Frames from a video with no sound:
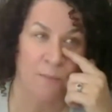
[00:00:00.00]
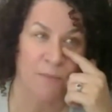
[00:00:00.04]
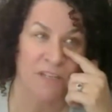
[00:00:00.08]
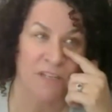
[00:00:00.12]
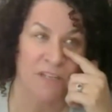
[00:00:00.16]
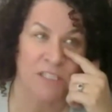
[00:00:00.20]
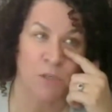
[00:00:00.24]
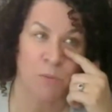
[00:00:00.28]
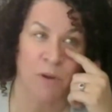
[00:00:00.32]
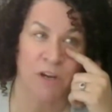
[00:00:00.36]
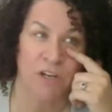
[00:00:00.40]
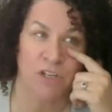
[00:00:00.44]

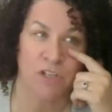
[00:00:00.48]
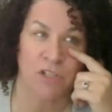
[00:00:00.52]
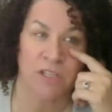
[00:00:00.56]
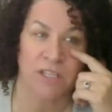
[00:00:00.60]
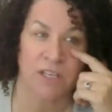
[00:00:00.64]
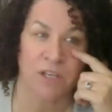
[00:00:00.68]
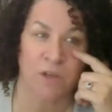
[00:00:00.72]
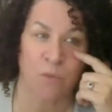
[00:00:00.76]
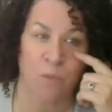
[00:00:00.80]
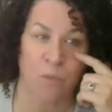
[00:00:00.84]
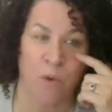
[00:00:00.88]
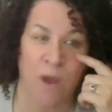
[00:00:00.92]

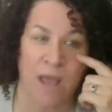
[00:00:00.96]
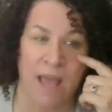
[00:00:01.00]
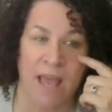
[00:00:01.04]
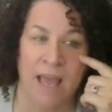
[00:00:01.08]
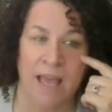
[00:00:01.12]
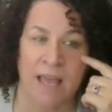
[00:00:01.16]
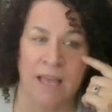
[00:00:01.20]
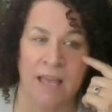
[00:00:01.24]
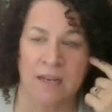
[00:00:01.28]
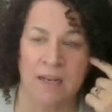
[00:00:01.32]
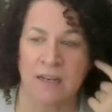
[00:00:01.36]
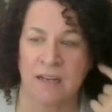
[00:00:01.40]
especially
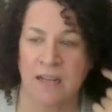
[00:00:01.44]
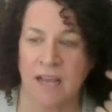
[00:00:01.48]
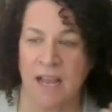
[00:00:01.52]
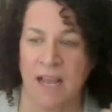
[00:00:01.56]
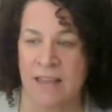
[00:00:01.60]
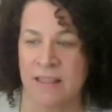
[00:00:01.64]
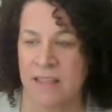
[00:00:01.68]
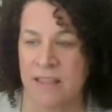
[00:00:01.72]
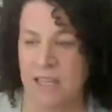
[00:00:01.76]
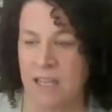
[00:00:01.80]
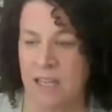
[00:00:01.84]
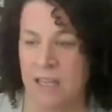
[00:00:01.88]
when I
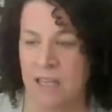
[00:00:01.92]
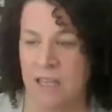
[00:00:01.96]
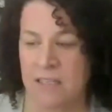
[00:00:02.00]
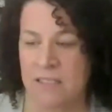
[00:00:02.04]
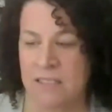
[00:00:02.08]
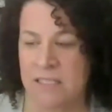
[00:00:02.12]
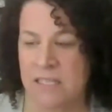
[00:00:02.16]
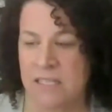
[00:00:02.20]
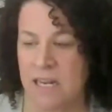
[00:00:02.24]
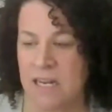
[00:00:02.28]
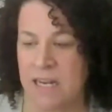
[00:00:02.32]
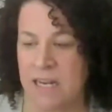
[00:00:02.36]
think
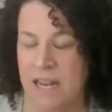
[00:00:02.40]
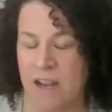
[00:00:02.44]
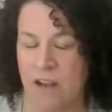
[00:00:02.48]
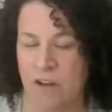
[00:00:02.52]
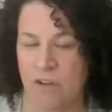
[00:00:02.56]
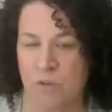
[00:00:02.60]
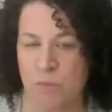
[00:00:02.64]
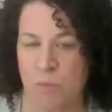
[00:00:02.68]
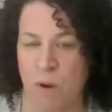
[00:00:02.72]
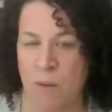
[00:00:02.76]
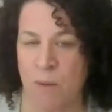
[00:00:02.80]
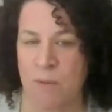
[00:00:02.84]
San Diego
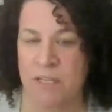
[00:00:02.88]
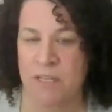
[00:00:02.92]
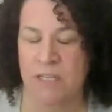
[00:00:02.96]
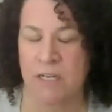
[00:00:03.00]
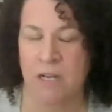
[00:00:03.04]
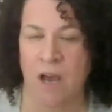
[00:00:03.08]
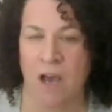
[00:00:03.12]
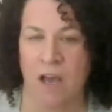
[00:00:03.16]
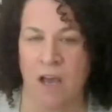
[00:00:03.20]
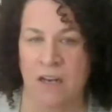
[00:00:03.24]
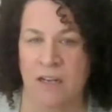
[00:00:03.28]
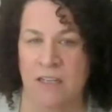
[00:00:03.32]
is probably
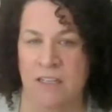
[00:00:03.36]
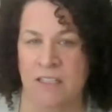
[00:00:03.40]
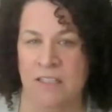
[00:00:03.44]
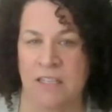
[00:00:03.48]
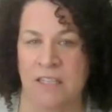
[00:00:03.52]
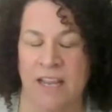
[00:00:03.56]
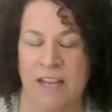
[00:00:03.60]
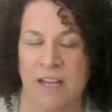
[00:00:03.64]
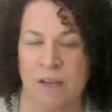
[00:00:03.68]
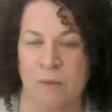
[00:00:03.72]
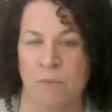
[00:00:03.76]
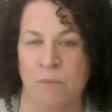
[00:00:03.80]
not
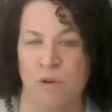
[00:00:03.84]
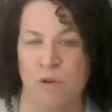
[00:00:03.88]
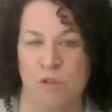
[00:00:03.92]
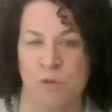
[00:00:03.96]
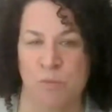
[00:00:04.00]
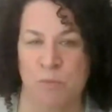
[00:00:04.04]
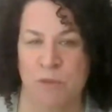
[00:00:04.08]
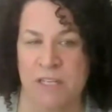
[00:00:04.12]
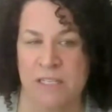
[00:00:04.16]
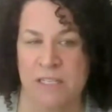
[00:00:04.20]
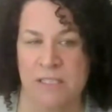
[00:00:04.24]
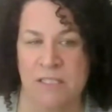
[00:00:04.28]
unlike most
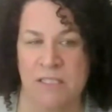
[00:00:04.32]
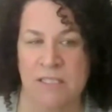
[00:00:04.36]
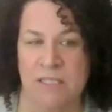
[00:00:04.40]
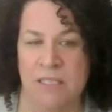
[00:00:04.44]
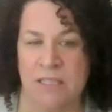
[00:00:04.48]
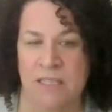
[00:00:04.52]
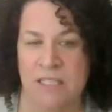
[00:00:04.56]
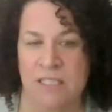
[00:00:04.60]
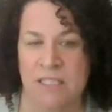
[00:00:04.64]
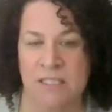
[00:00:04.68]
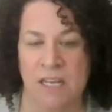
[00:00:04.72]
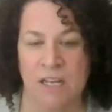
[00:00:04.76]
places in
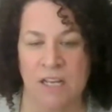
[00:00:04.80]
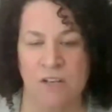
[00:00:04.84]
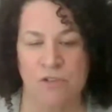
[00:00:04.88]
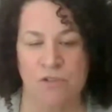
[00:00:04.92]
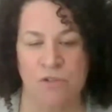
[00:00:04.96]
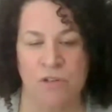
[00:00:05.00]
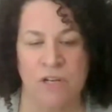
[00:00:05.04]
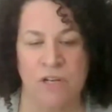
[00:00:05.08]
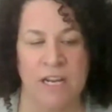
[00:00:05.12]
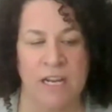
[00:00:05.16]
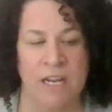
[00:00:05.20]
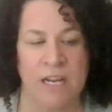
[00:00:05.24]
this
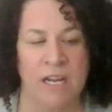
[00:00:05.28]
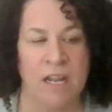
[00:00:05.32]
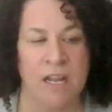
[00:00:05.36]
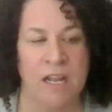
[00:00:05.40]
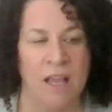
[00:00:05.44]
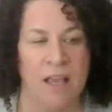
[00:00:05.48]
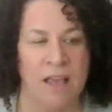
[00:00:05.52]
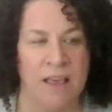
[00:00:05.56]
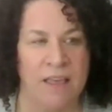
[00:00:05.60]
country.